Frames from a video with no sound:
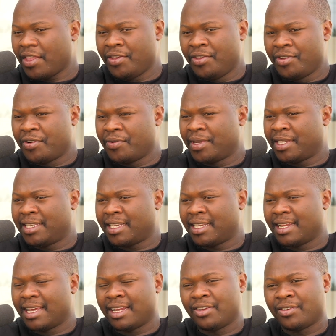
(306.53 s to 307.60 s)
You know, we did
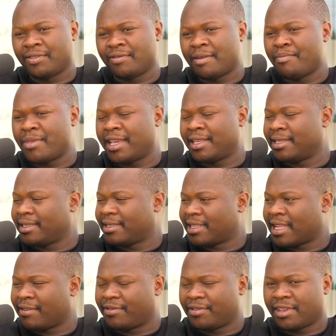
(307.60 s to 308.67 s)
a lot of amazing
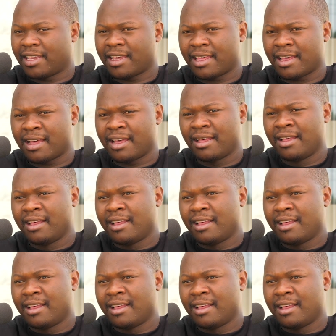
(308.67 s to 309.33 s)
stuff together.